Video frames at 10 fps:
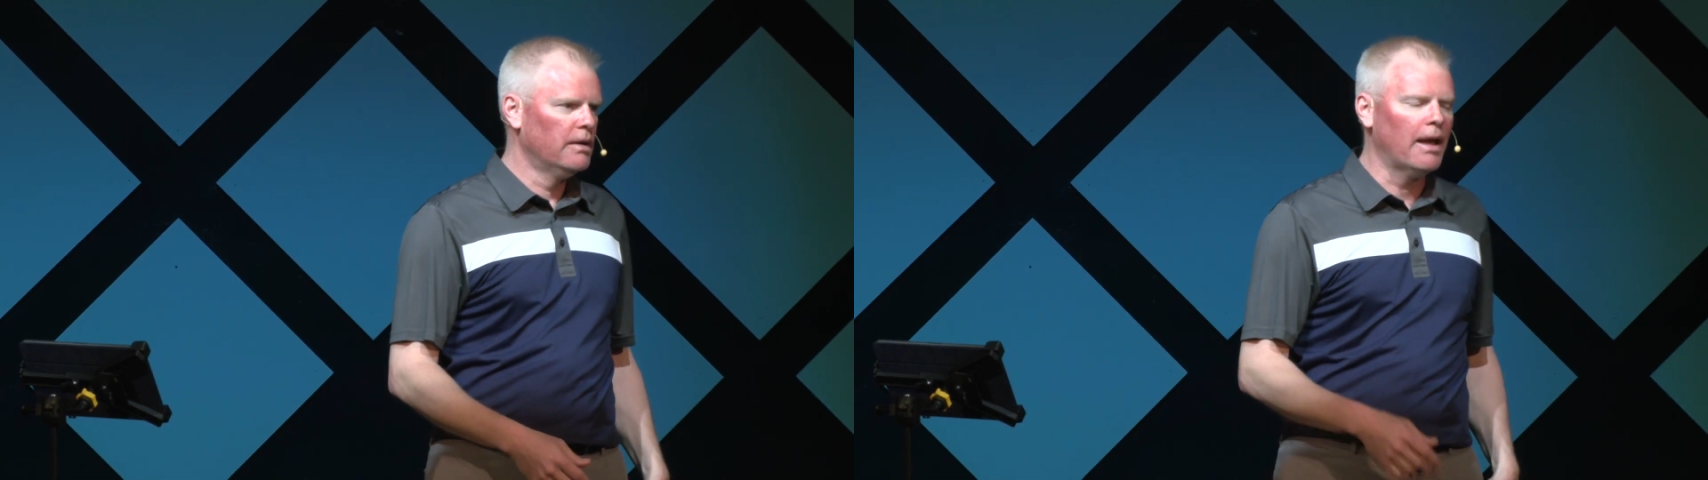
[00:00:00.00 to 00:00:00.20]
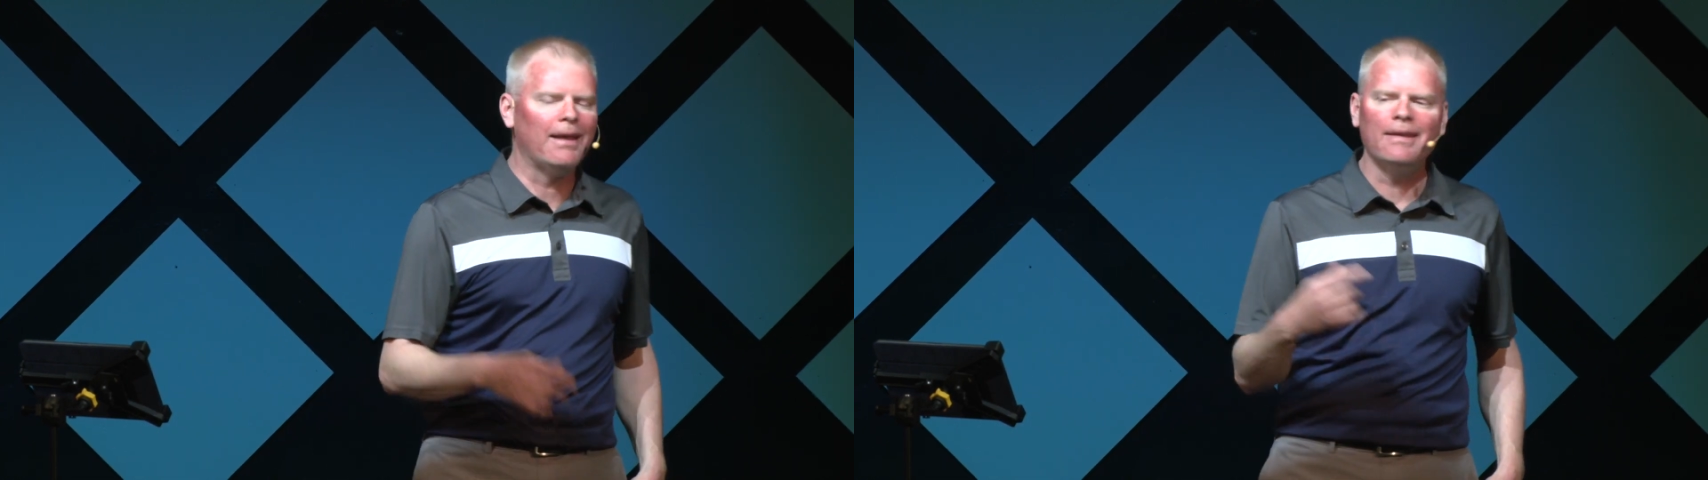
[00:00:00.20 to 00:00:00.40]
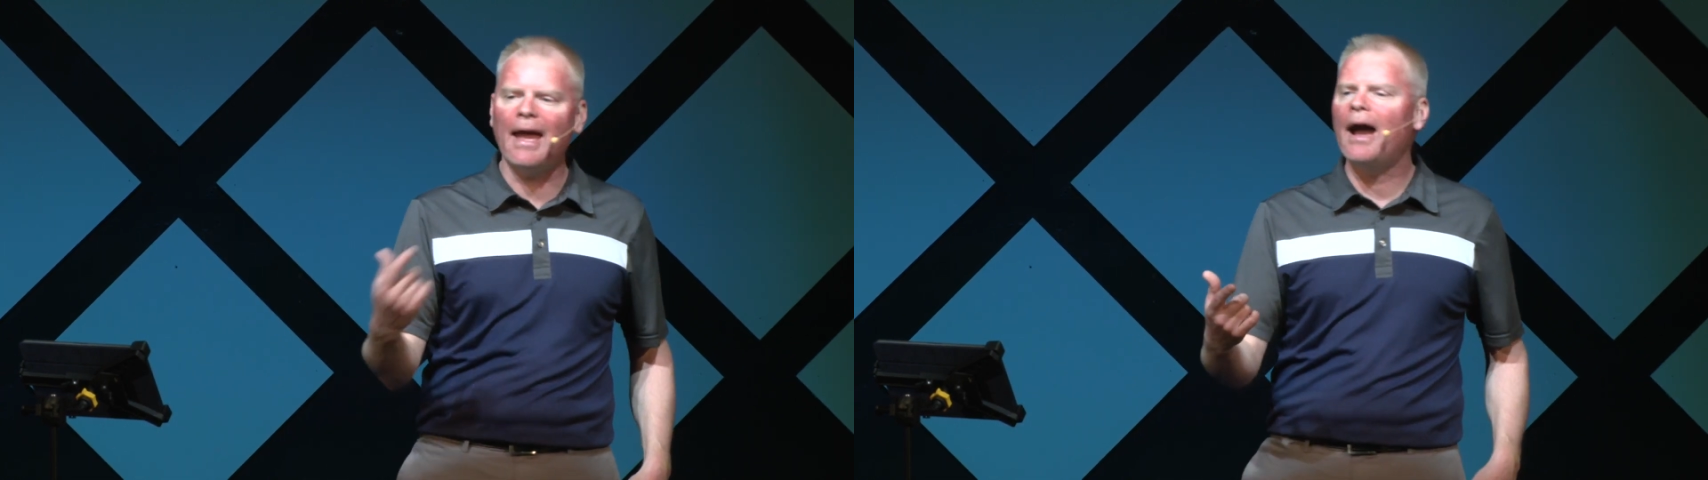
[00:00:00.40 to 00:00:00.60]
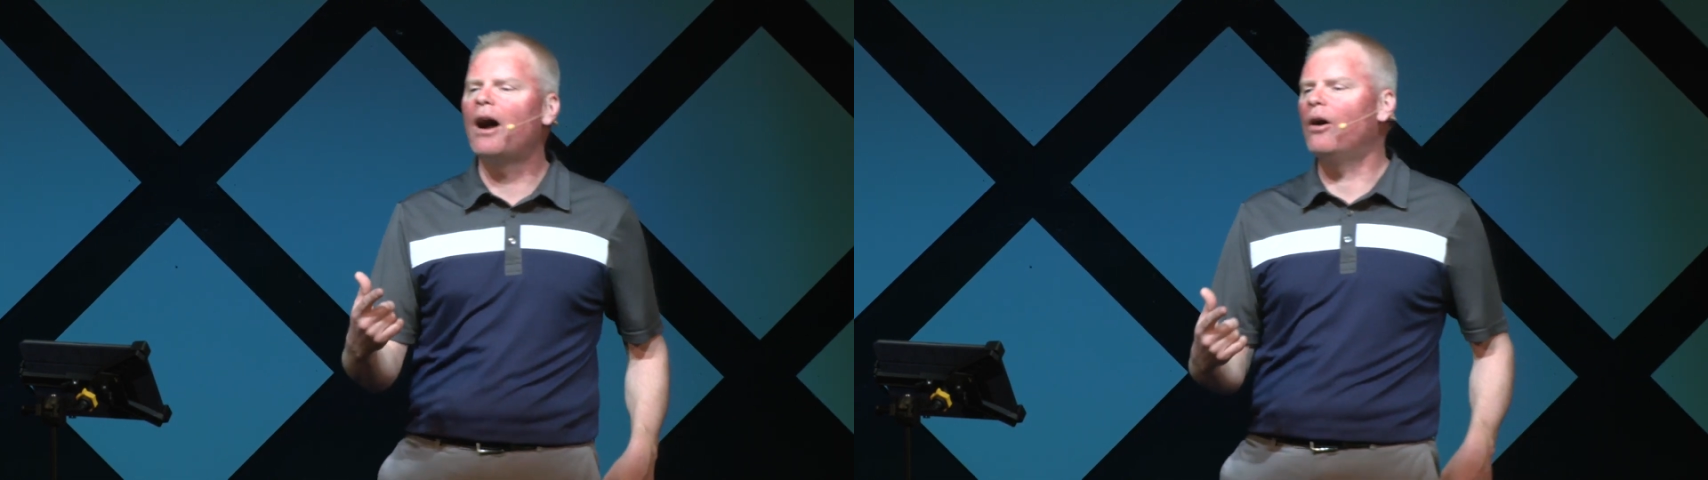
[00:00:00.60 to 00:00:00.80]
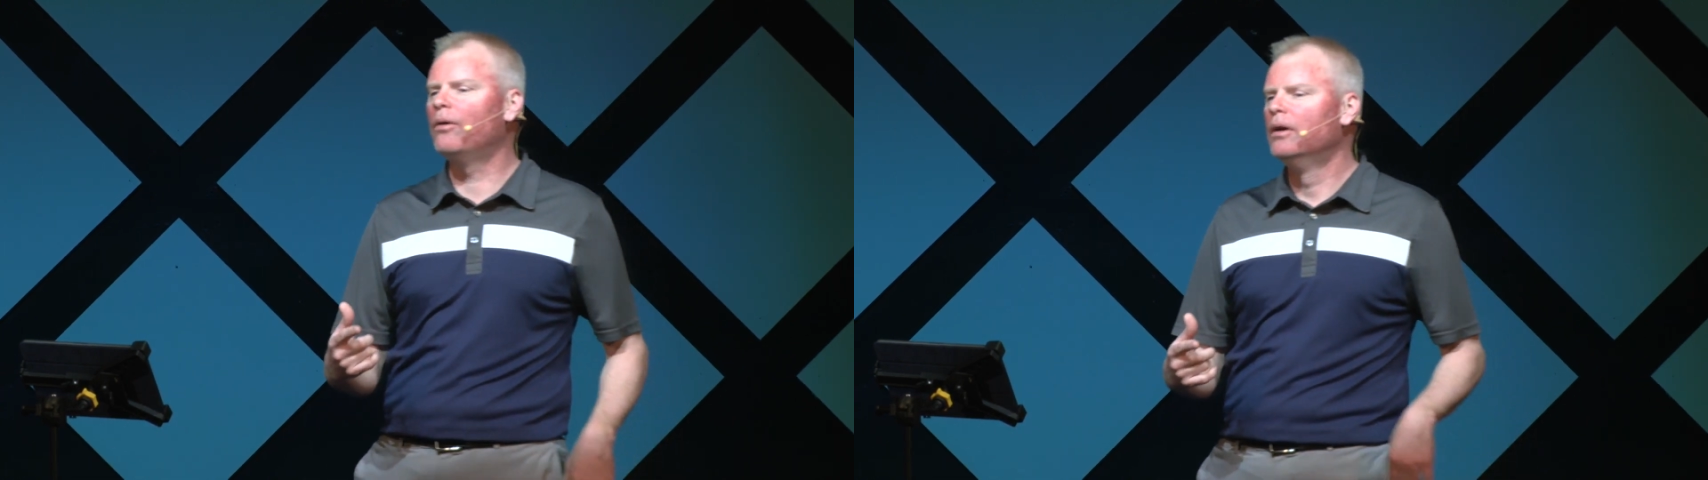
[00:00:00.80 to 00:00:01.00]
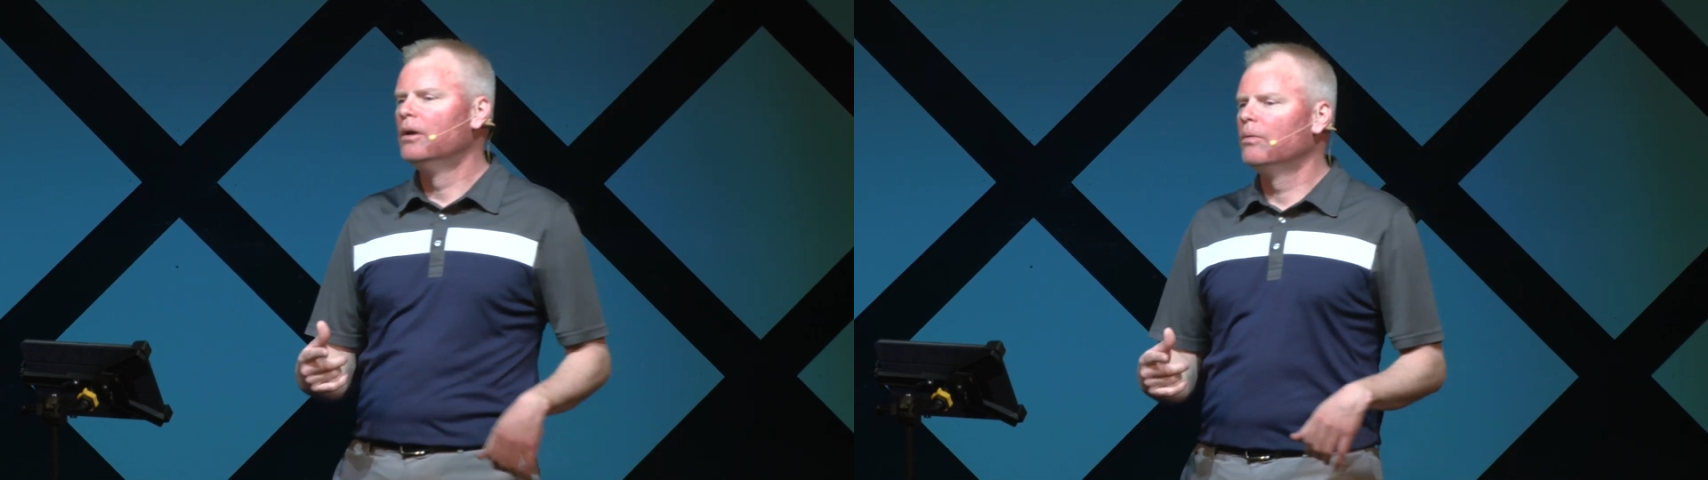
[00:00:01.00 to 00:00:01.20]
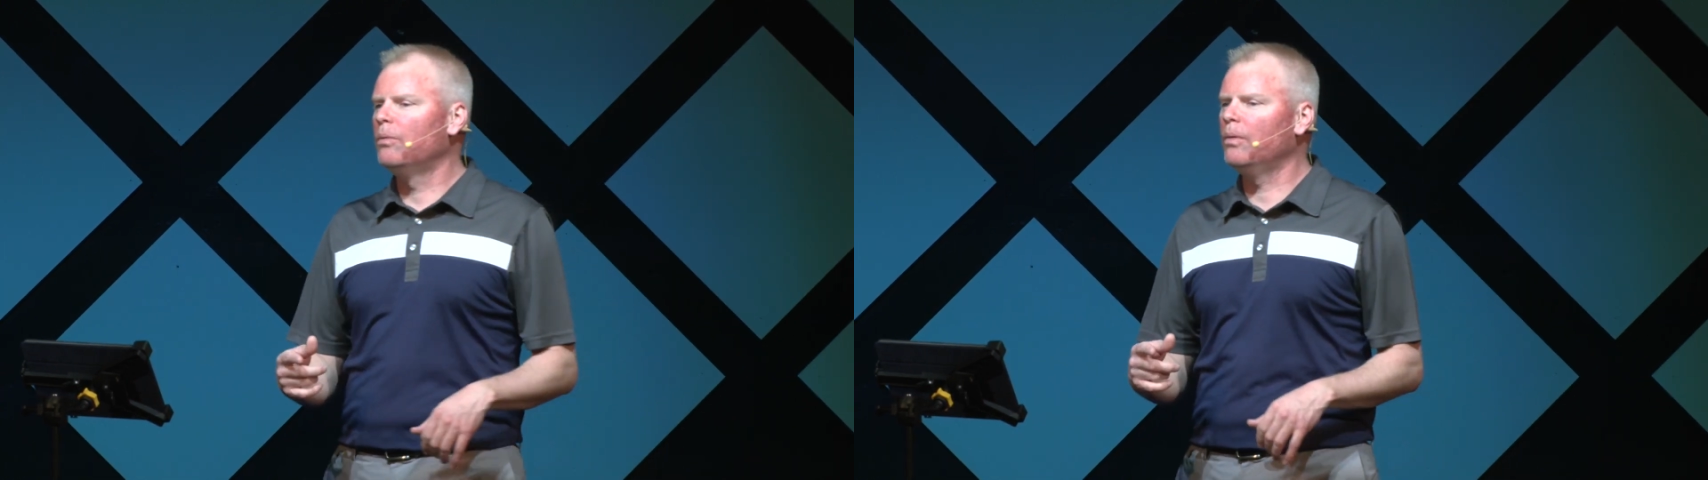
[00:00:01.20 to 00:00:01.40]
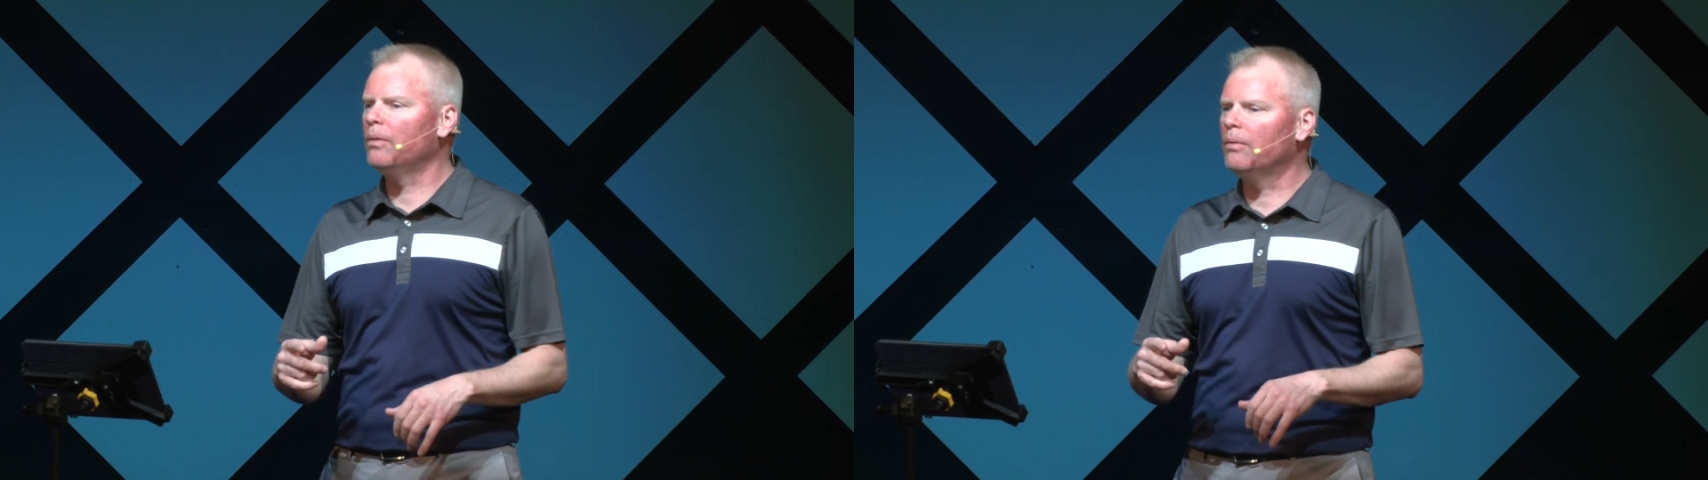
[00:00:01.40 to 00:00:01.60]
And now,
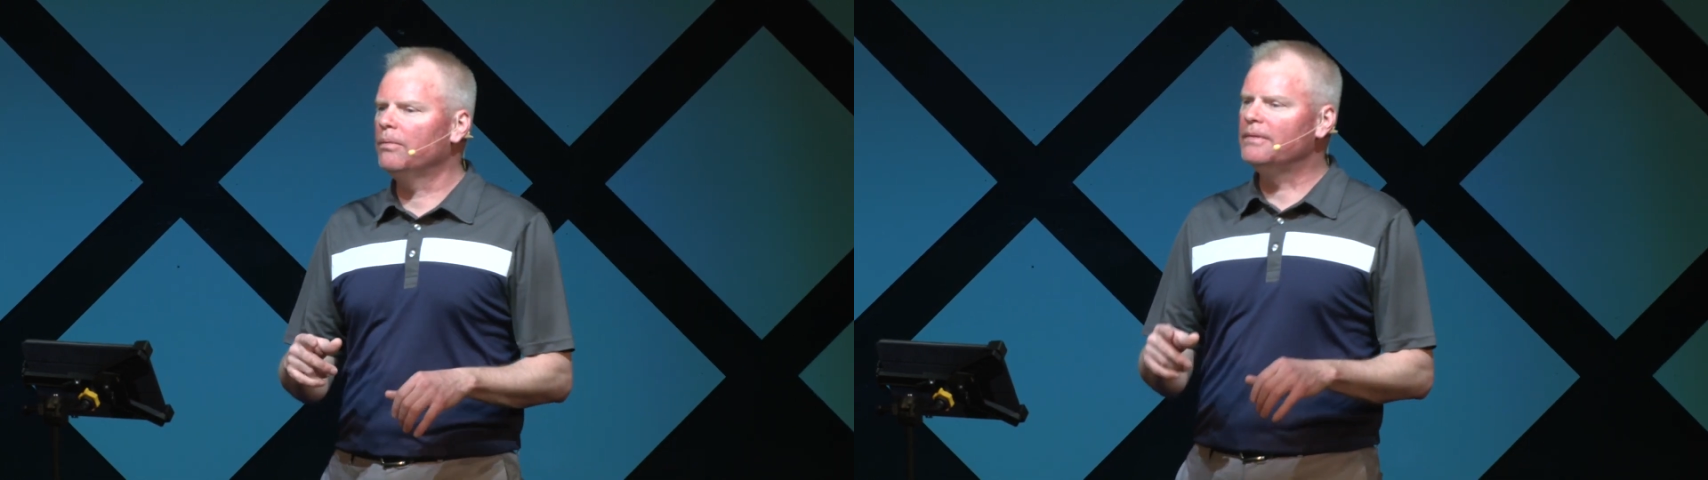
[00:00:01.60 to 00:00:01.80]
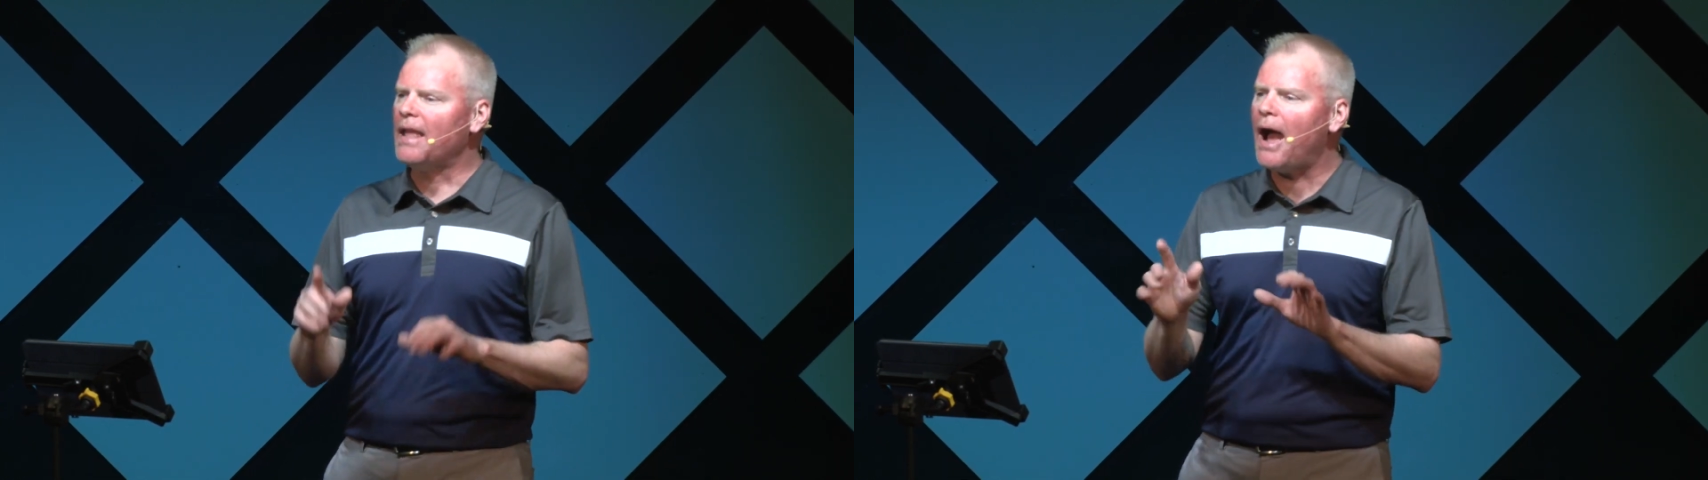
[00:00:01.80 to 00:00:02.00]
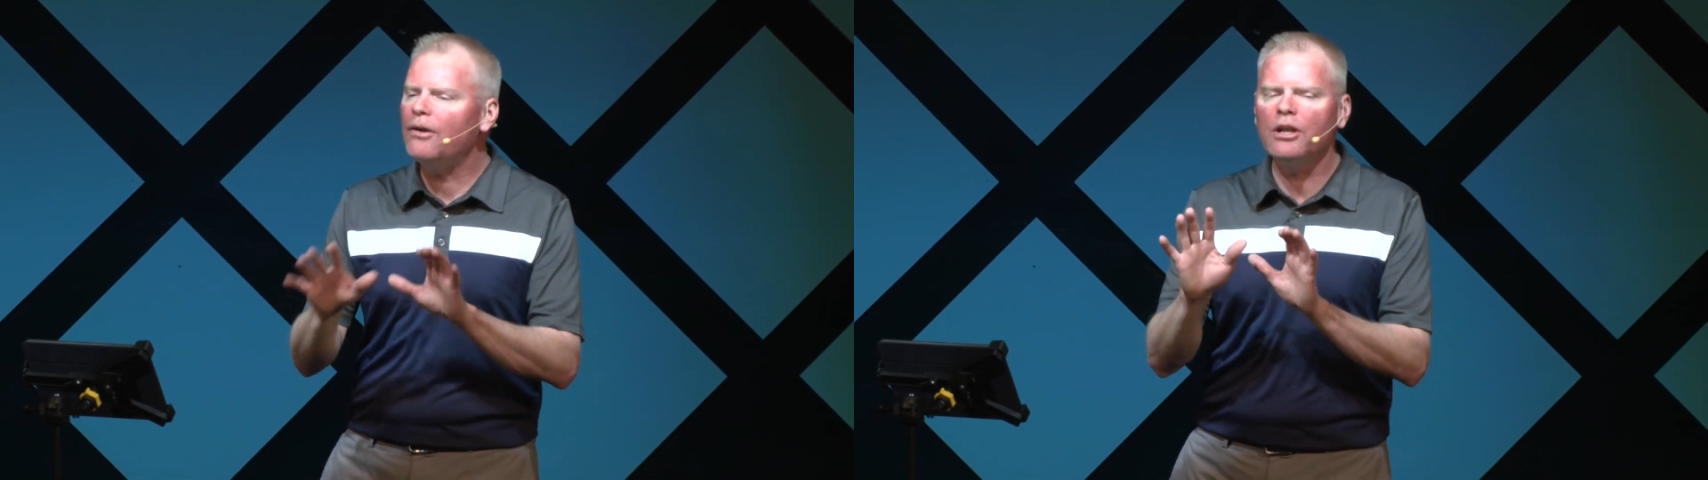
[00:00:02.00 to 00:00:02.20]
now